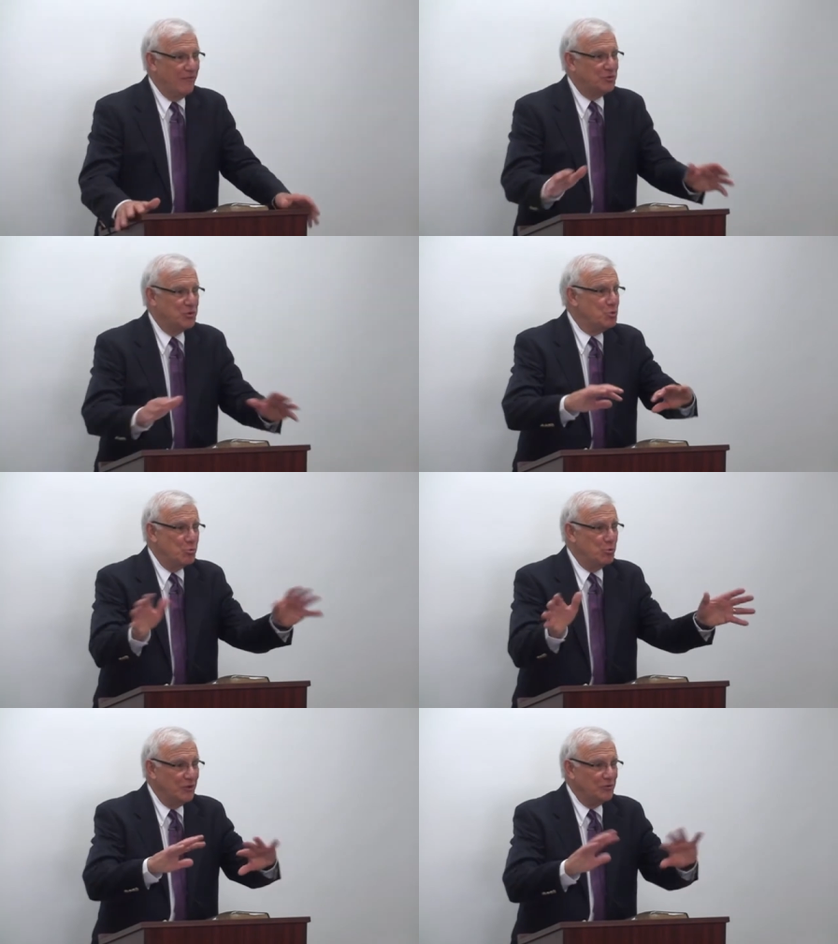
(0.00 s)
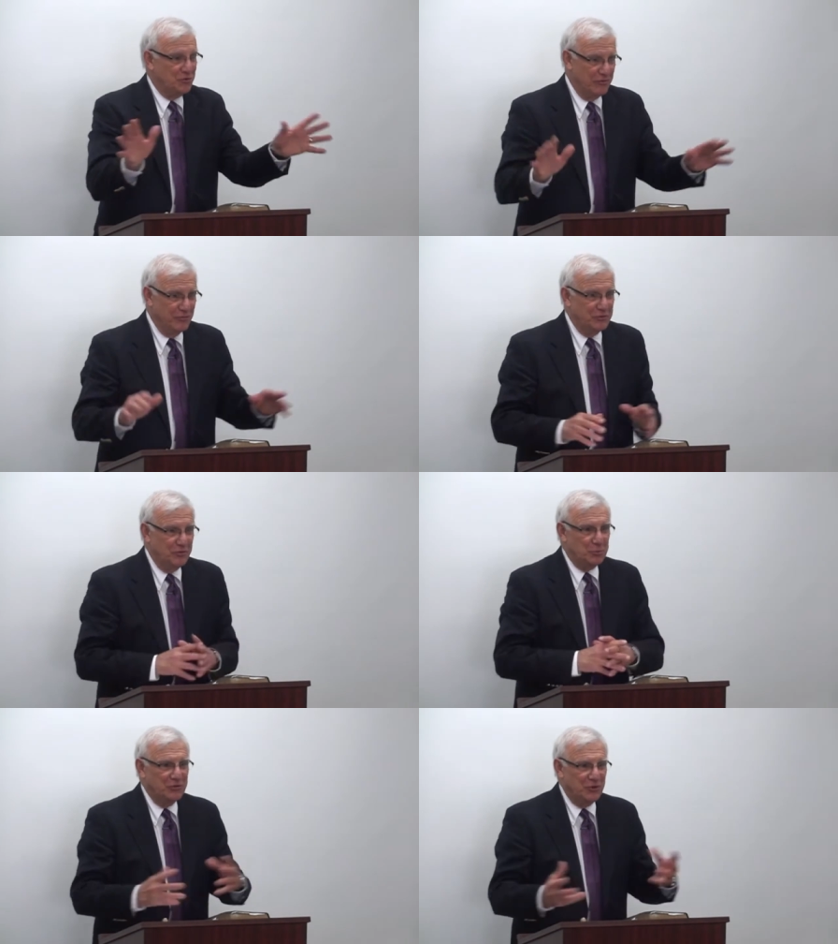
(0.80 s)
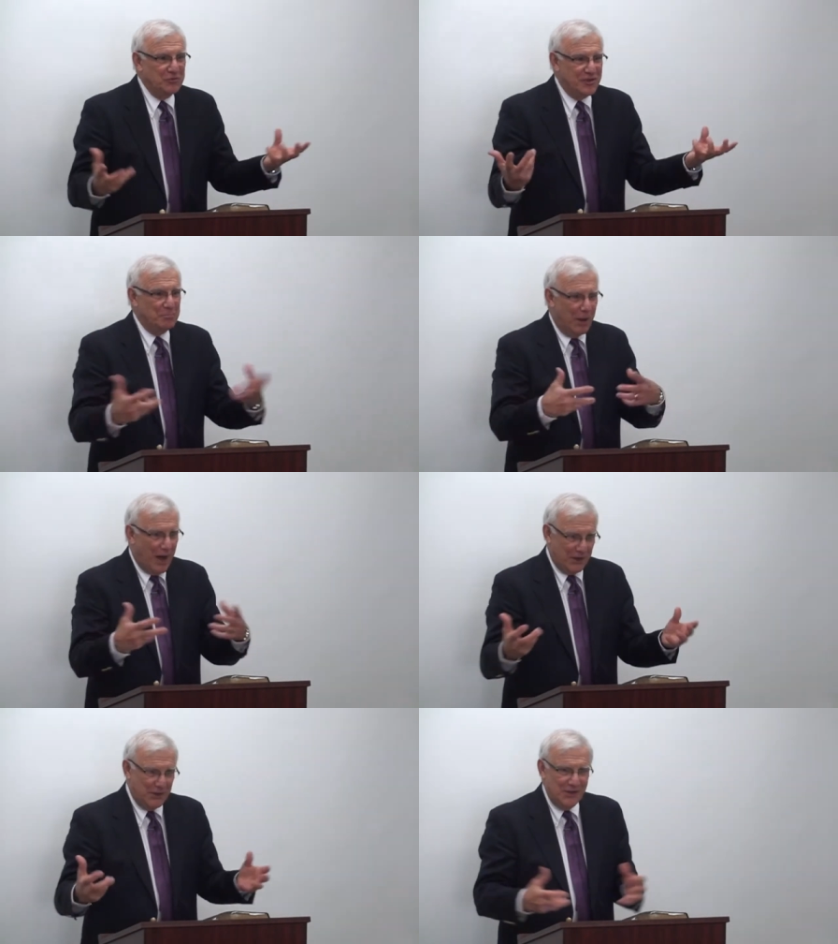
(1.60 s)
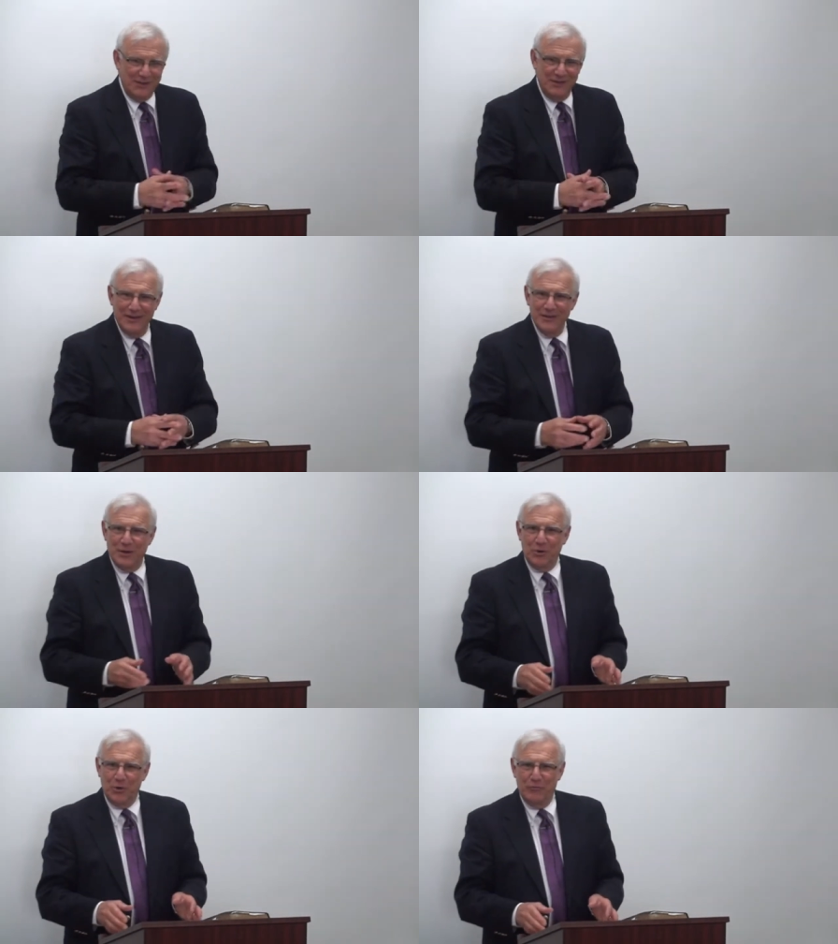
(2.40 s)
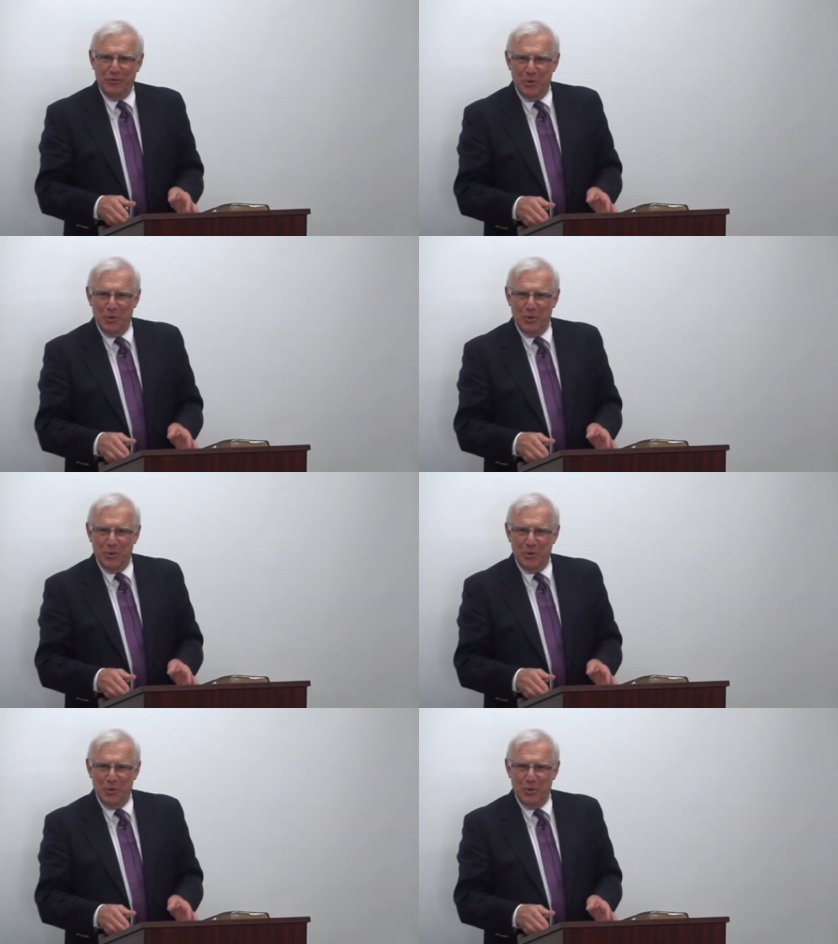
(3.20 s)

have two services. We'll just combine it and get it over